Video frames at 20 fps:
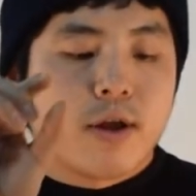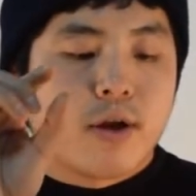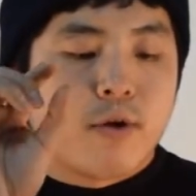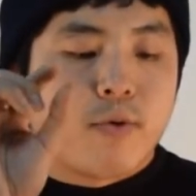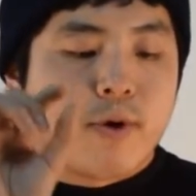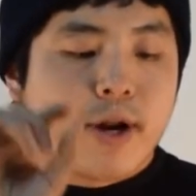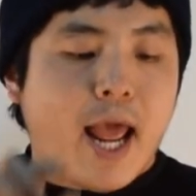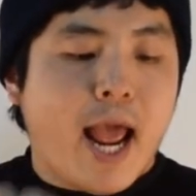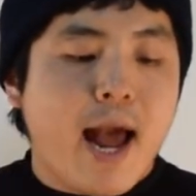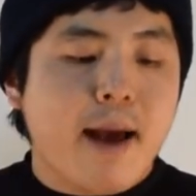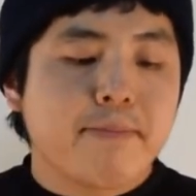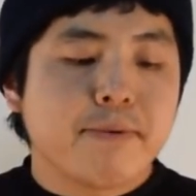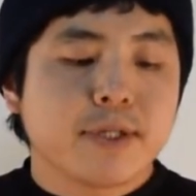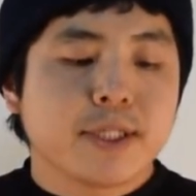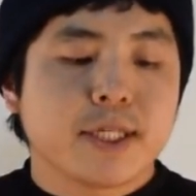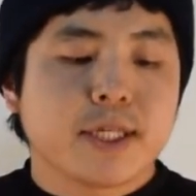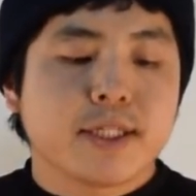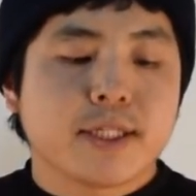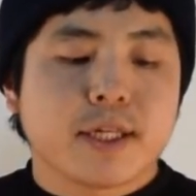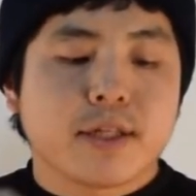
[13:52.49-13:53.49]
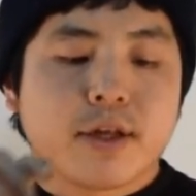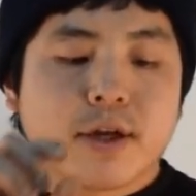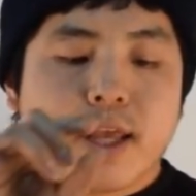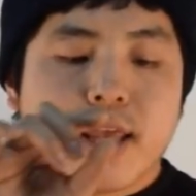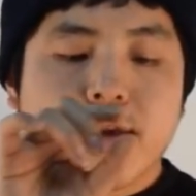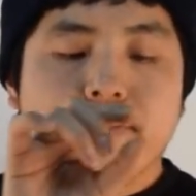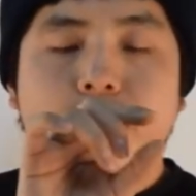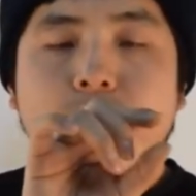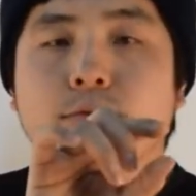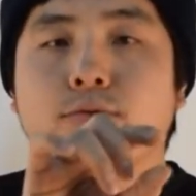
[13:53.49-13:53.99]
What happens is that the
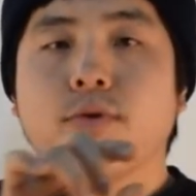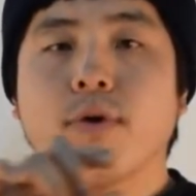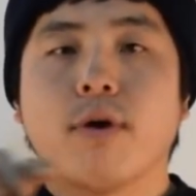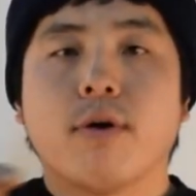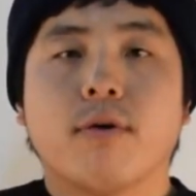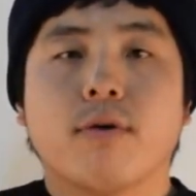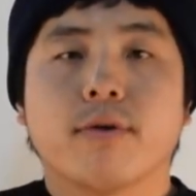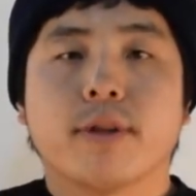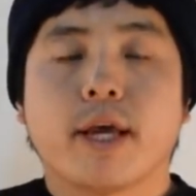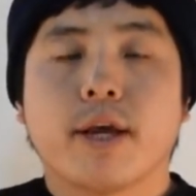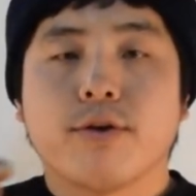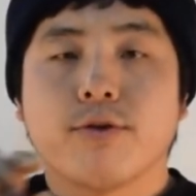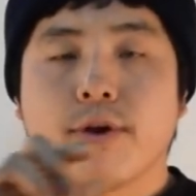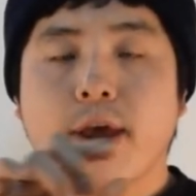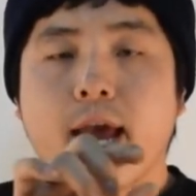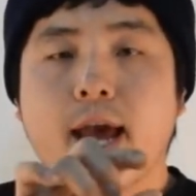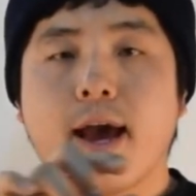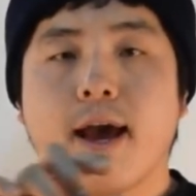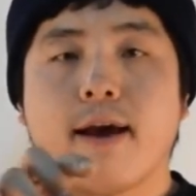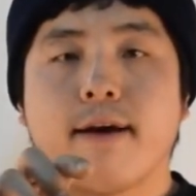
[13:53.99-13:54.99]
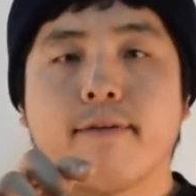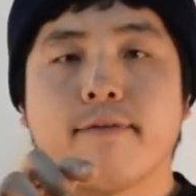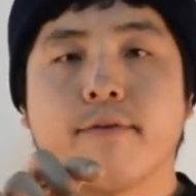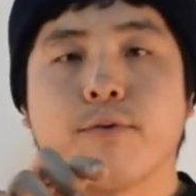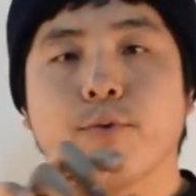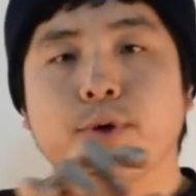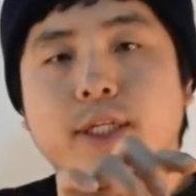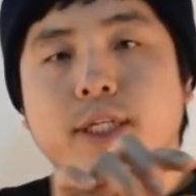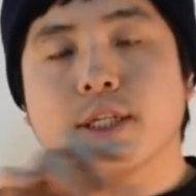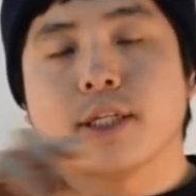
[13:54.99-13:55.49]
given row that you have,
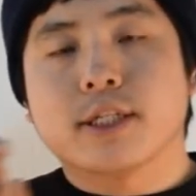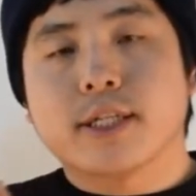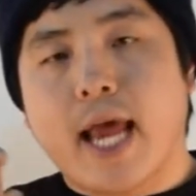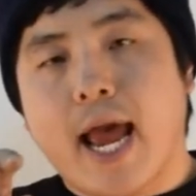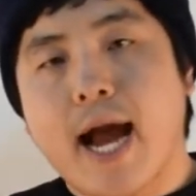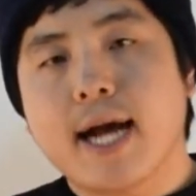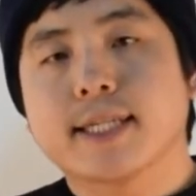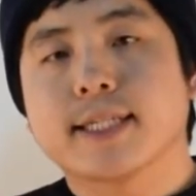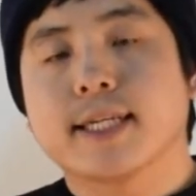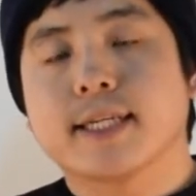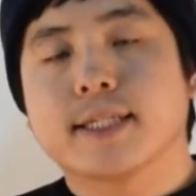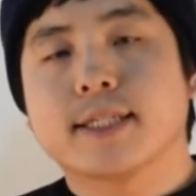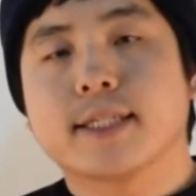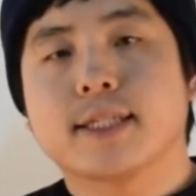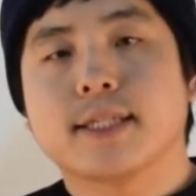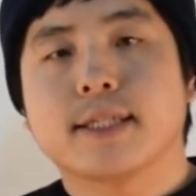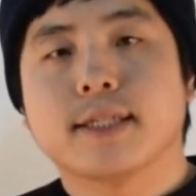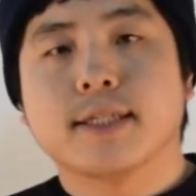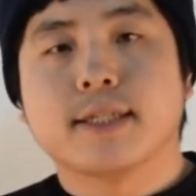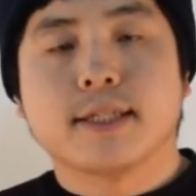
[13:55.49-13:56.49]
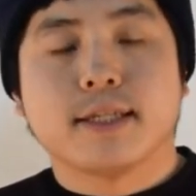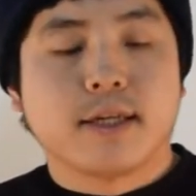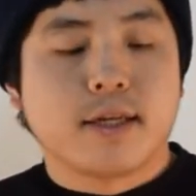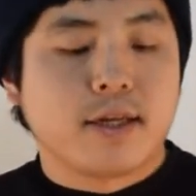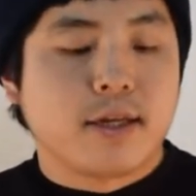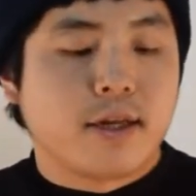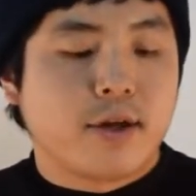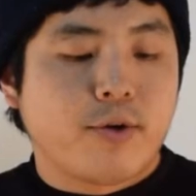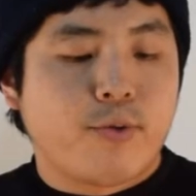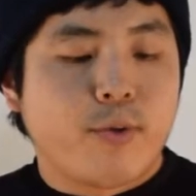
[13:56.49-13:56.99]
which is accessed
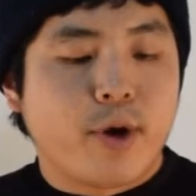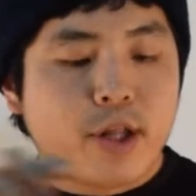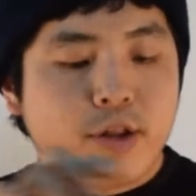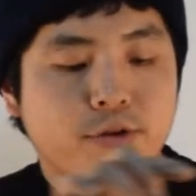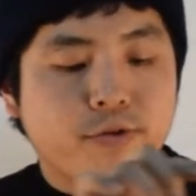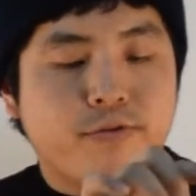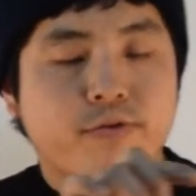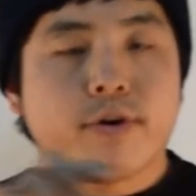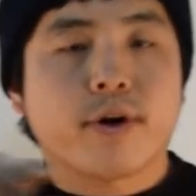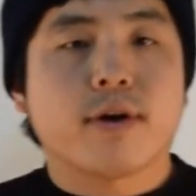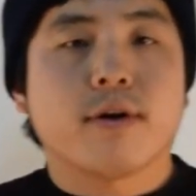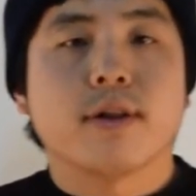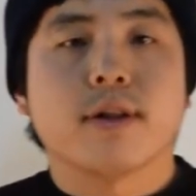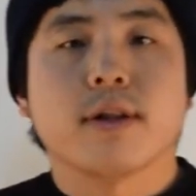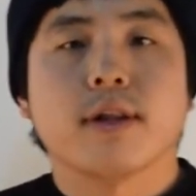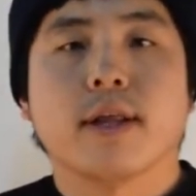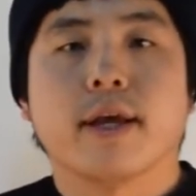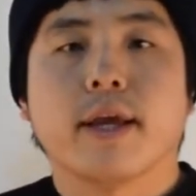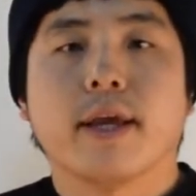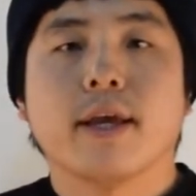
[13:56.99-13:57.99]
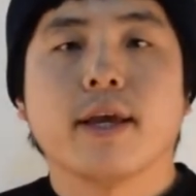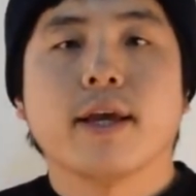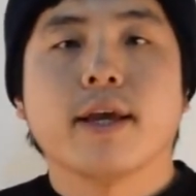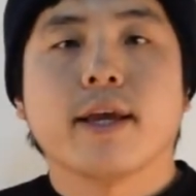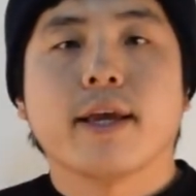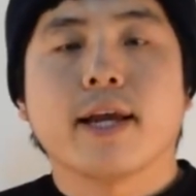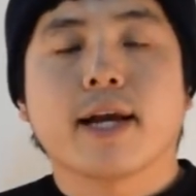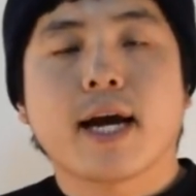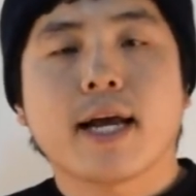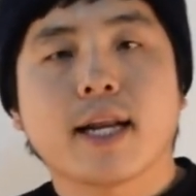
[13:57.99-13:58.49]
way too frequently,
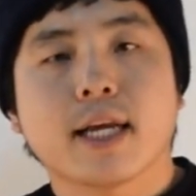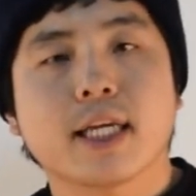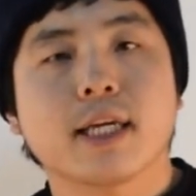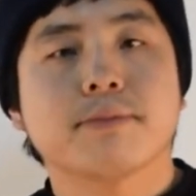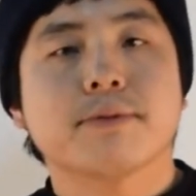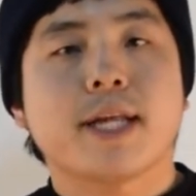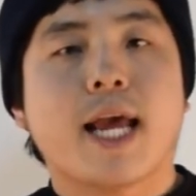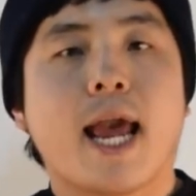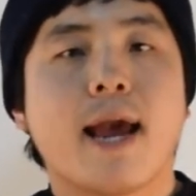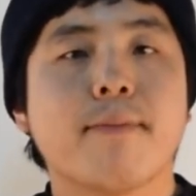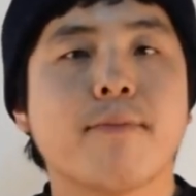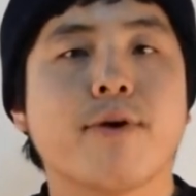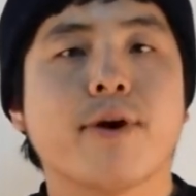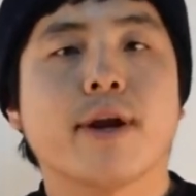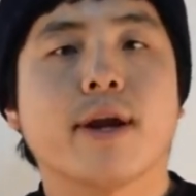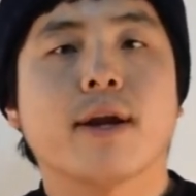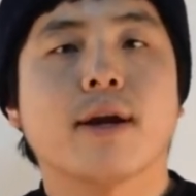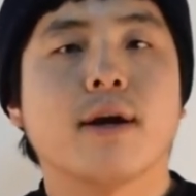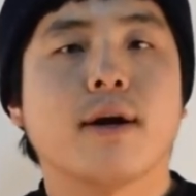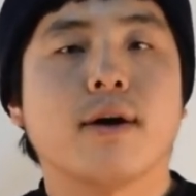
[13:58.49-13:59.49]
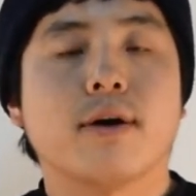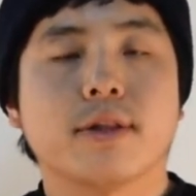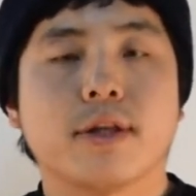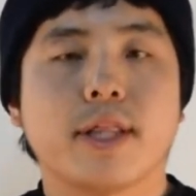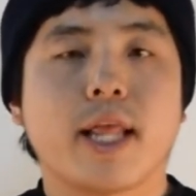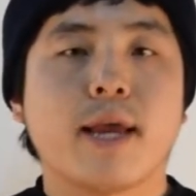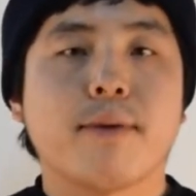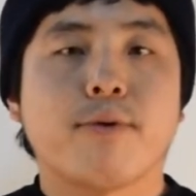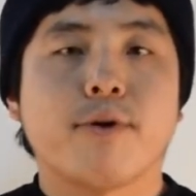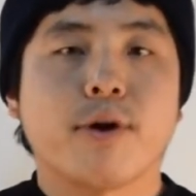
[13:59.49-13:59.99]
it kind of keeps hammering on the
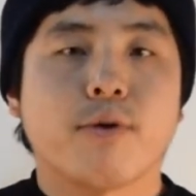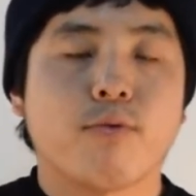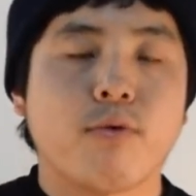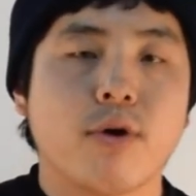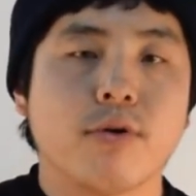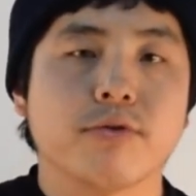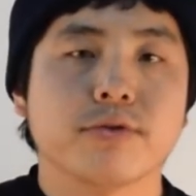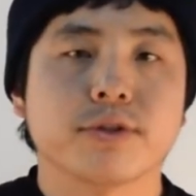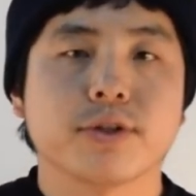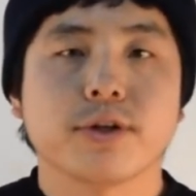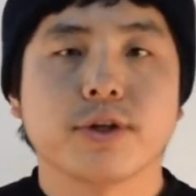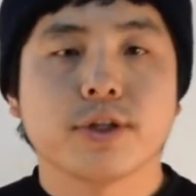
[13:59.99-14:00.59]
neighboring rows.